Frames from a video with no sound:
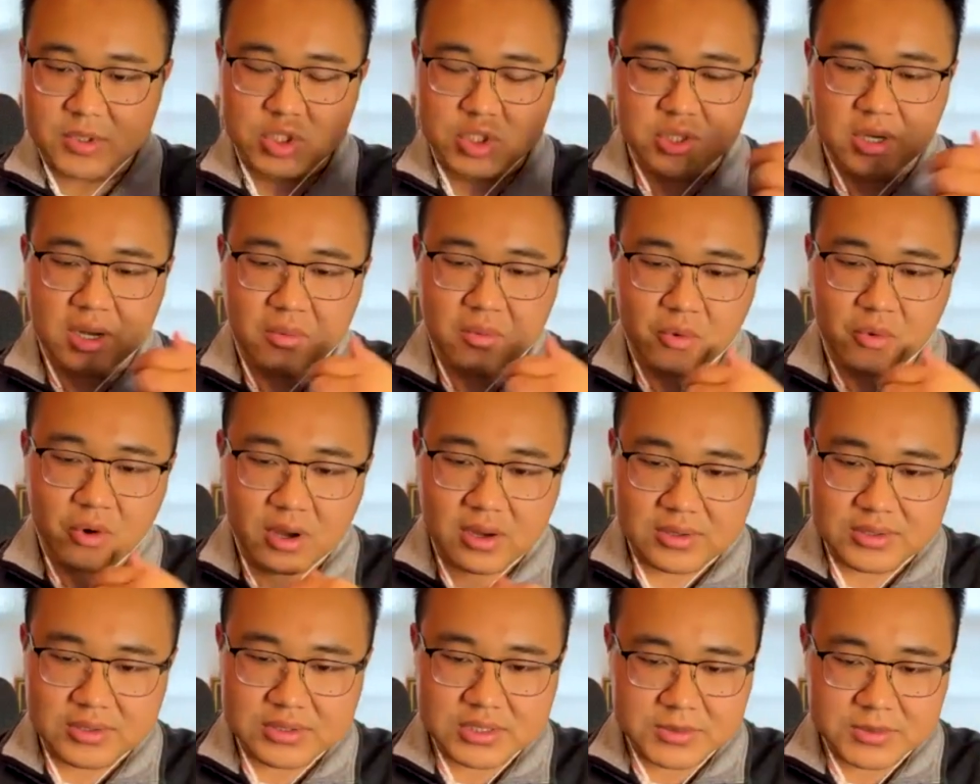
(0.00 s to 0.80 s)
John
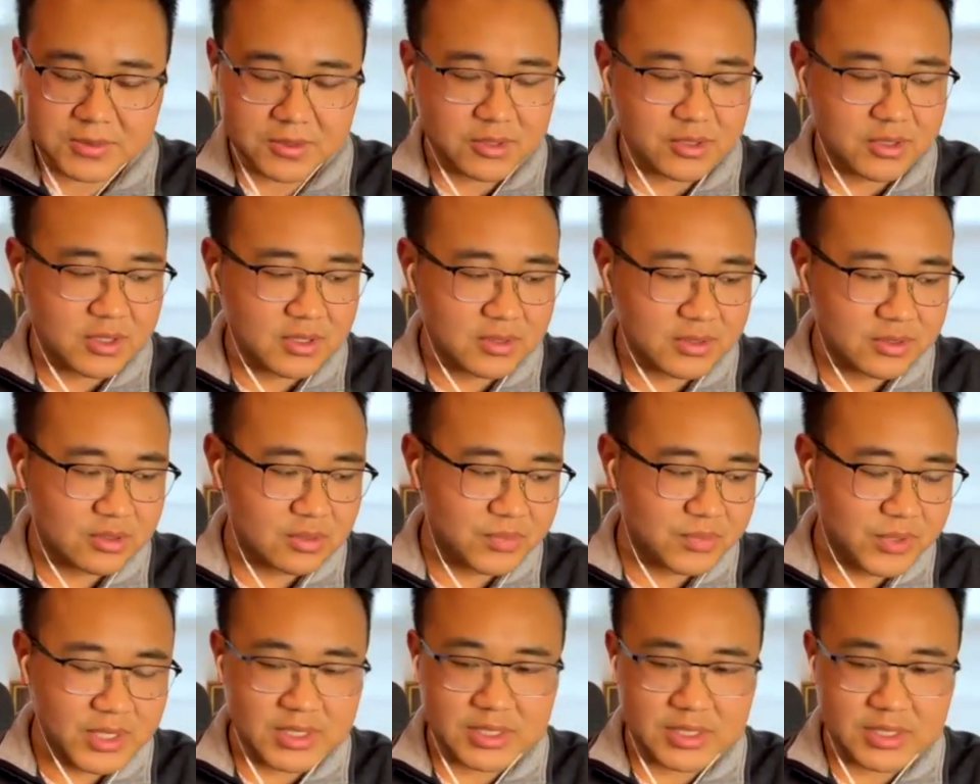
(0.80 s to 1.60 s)
Rawls for a little
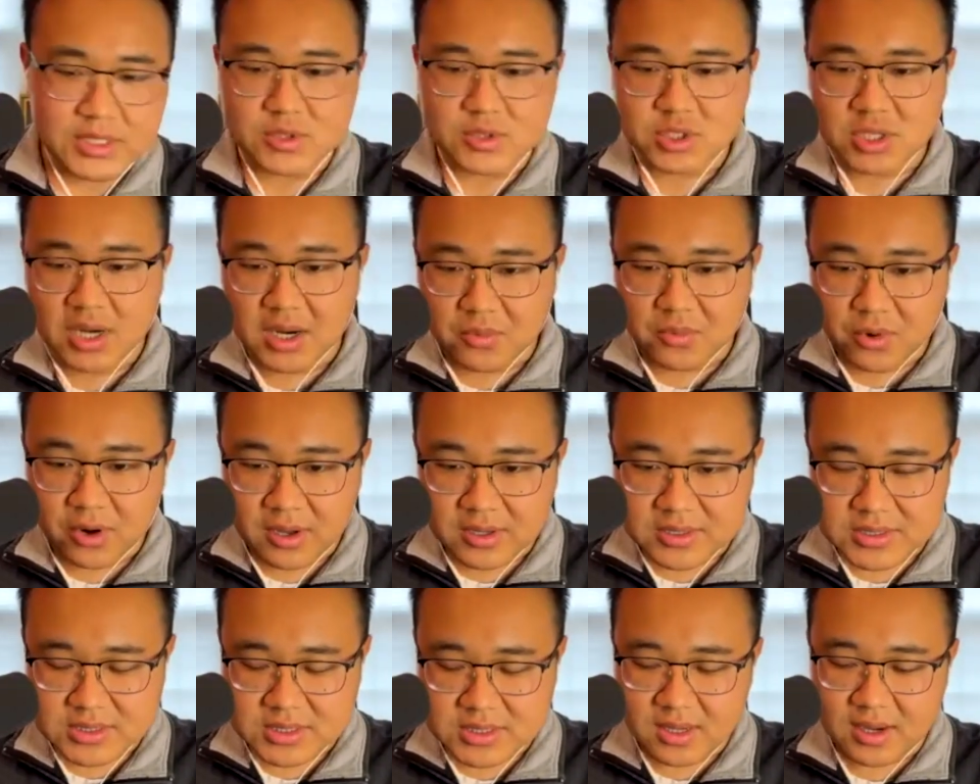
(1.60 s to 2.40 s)
bit, you know, John
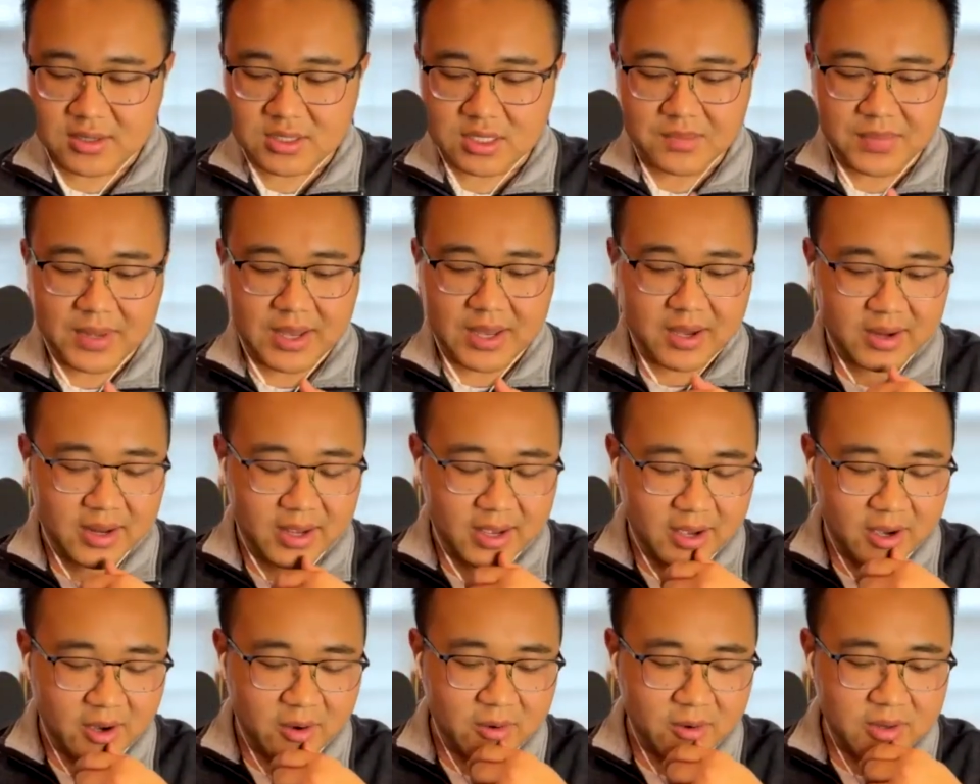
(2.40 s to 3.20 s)
Rawls talked about
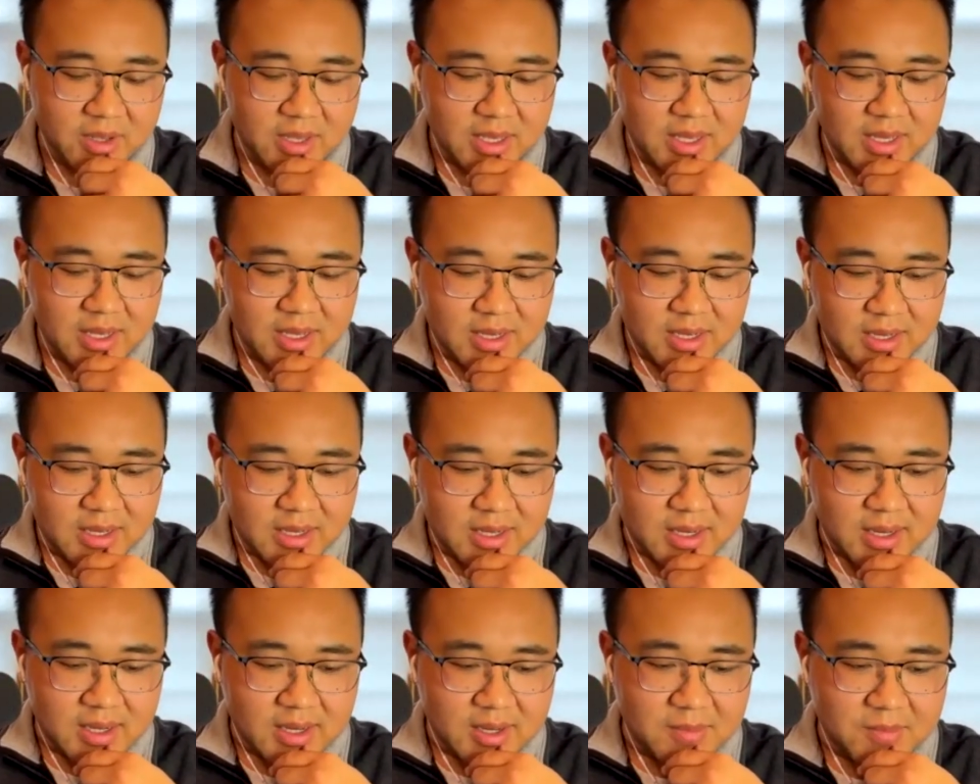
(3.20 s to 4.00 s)
how
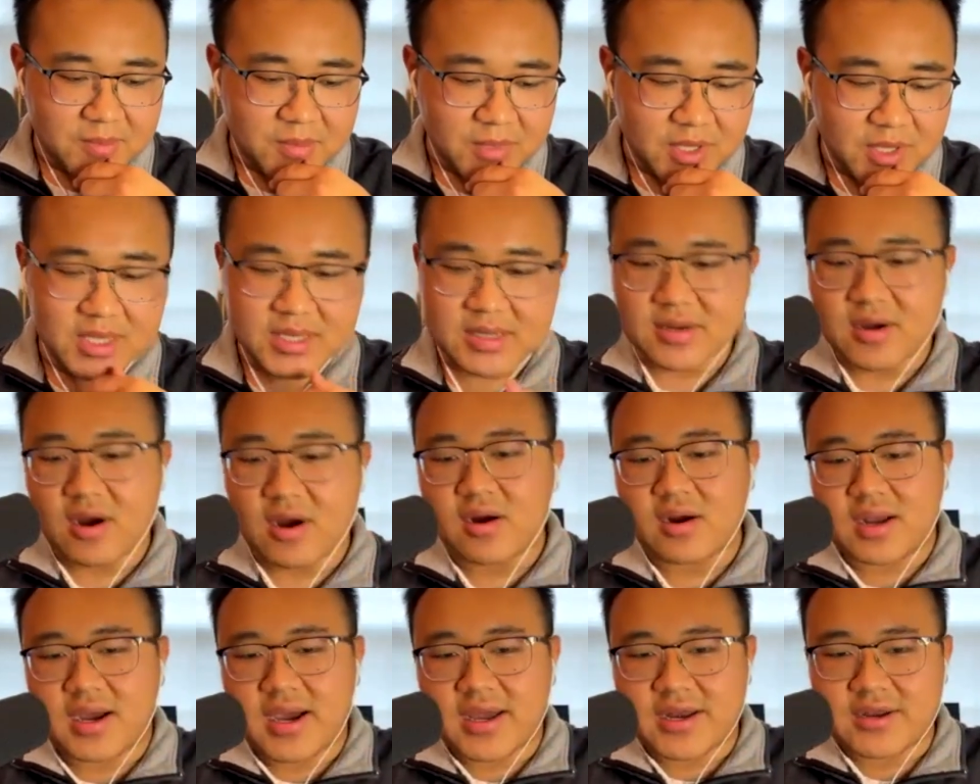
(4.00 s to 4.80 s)
um, in
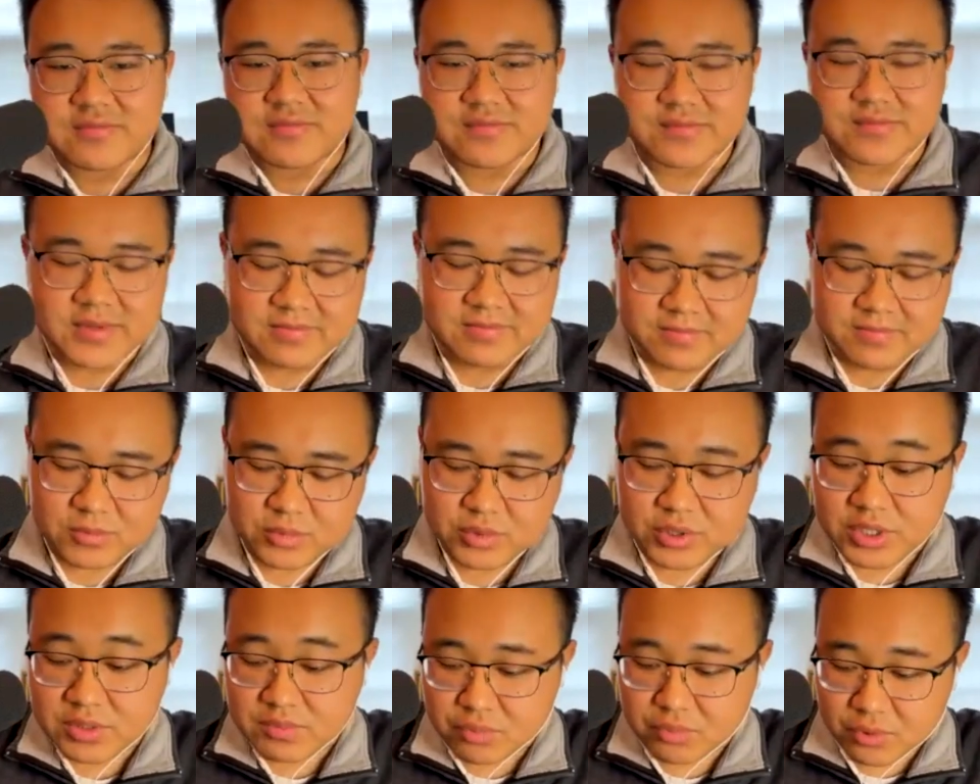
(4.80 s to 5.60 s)
our kind of
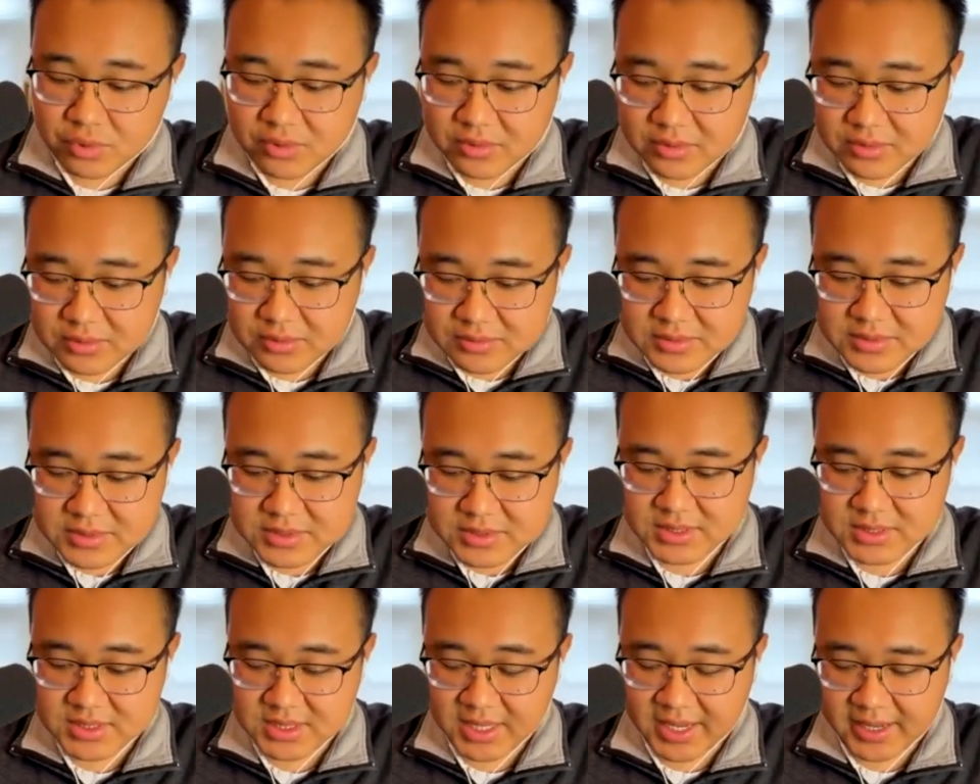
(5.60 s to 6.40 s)
liberal
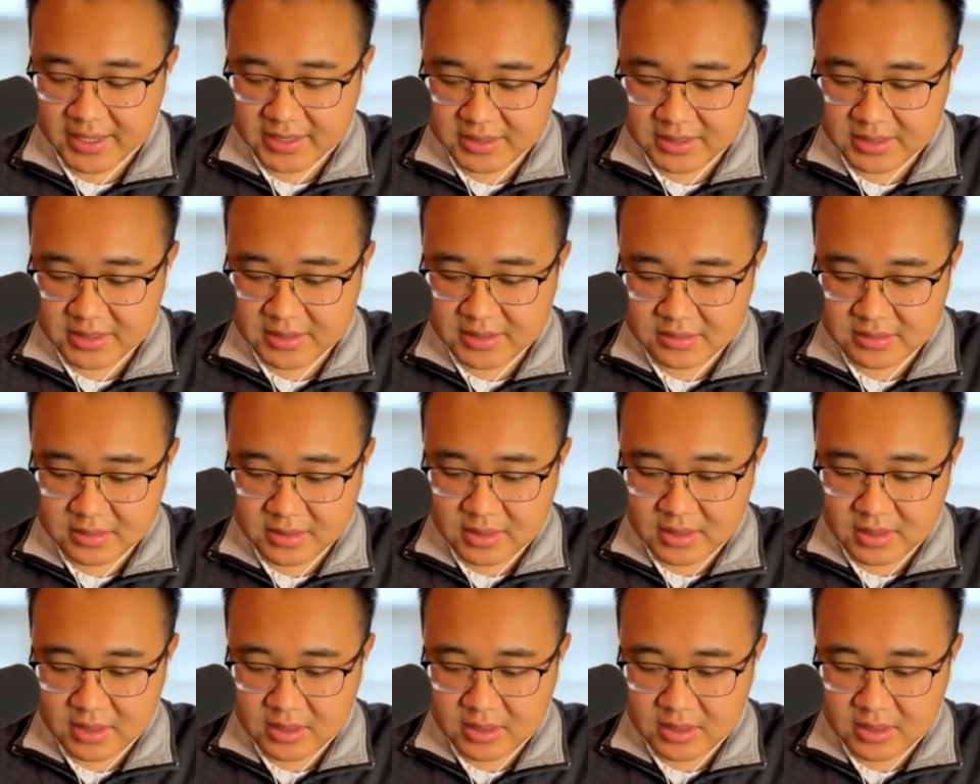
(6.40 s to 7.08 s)
society,